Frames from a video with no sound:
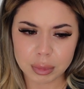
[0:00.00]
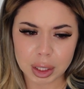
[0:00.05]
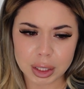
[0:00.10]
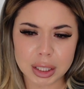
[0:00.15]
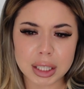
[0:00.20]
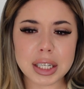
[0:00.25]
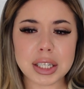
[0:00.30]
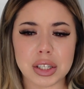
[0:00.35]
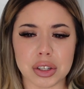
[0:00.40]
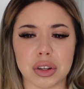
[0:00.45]

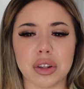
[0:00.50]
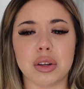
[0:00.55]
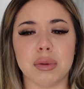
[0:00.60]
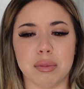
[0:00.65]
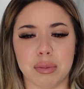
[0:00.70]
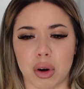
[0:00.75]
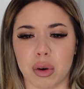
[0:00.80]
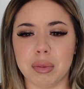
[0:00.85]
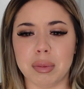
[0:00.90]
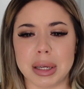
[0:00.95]
These are the
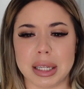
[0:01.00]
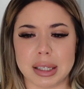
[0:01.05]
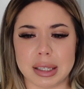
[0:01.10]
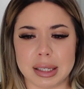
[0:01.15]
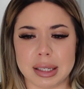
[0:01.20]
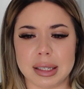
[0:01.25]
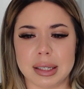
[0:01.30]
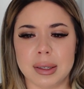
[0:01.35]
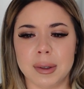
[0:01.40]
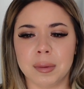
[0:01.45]

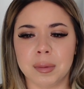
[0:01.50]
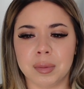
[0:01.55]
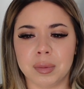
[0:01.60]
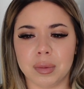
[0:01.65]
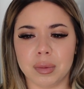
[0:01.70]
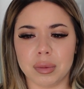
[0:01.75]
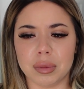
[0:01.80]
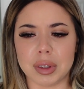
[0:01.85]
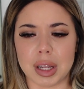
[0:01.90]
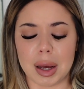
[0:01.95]
moments
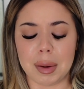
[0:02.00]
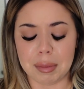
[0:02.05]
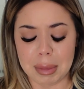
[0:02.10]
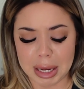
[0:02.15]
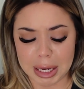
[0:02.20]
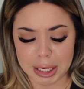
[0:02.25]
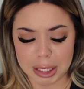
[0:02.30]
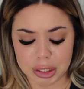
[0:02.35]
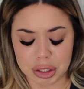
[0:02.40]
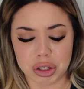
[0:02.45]
that
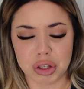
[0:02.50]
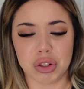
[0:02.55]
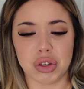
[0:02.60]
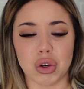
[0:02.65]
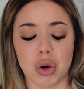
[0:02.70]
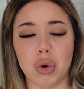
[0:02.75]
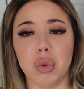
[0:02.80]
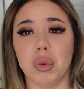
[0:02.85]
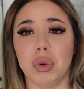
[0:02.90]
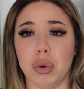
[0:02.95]
make it
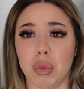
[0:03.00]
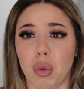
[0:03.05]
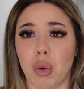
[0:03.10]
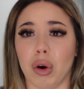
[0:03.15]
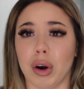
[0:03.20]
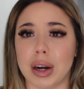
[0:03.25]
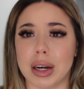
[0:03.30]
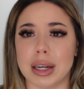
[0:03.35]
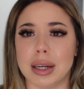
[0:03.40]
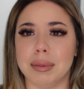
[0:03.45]
so
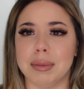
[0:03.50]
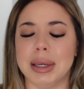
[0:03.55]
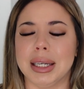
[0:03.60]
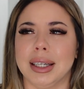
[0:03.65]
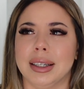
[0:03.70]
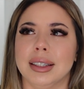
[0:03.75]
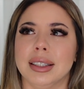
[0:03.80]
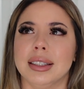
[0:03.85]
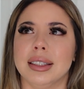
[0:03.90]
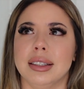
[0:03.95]
rewarding
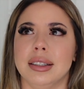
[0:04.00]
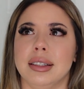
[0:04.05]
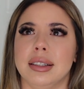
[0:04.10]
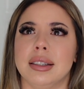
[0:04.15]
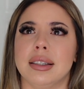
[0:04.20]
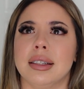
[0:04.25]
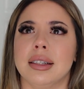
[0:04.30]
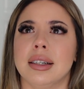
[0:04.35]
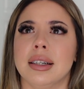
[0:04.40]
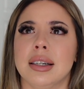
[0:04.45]

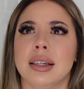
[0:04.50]
because